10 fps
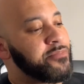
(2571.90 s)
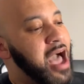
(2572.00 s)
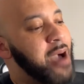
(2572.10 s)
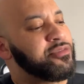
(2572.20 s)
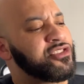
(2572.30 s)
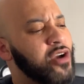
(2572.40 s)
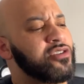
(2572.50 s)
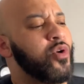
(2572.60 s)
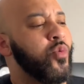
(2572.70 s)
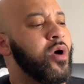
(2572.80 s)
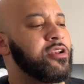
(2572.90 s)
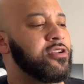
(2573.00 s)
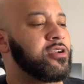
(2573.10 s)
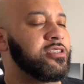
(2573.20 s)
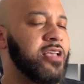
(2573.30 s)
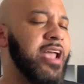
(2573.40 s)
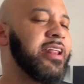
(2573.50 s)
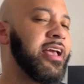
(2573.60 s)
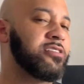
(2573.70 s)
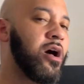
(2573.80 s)
I'm starting to wonder because AD
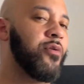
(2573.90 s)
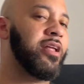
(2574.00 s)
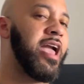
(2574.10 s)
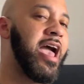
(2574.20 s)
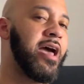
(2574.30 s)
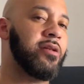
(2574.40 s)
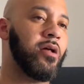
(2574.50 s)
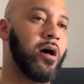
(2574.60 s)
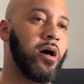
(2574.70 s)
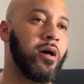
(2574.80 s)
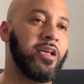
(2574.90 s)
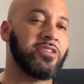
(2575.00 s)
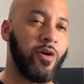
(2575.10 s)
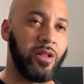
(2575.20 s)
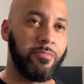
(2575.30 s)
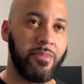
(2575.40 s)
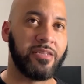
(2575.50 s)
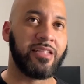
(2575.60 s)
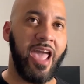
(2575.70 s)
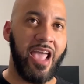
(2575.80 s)
has already had he's already
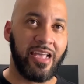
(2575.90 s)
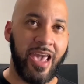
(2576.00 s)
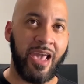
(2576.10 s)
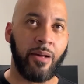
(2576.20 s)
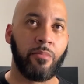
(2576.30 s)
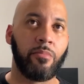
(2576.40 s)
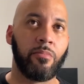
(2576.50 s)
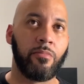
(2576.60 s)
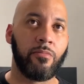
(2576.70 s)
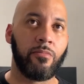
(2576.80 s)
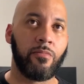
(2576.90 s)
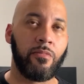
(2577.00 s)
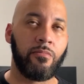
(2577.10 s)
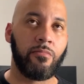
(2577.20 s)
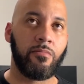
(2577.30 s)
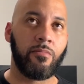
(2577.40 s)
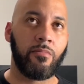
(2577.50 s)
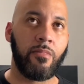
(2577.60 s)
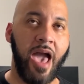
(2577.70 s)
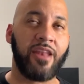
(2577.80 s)
missed a game
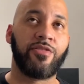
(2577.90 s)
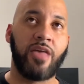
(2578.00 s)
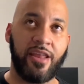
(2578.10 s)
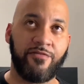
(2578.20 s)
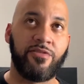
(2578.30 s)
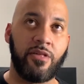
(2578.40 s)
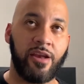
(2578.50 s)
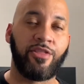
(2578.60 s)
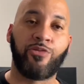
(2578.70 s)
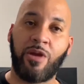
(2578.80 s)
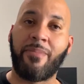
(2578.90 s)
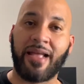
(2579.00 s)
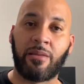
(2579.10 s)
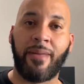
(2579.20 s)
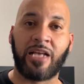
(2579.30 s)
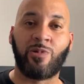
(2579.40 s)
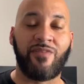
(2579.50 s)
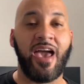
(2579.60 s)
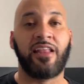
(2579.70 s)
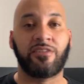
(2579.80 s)
out of the 3 back-to-backs we've
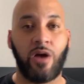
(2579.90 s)
had. He's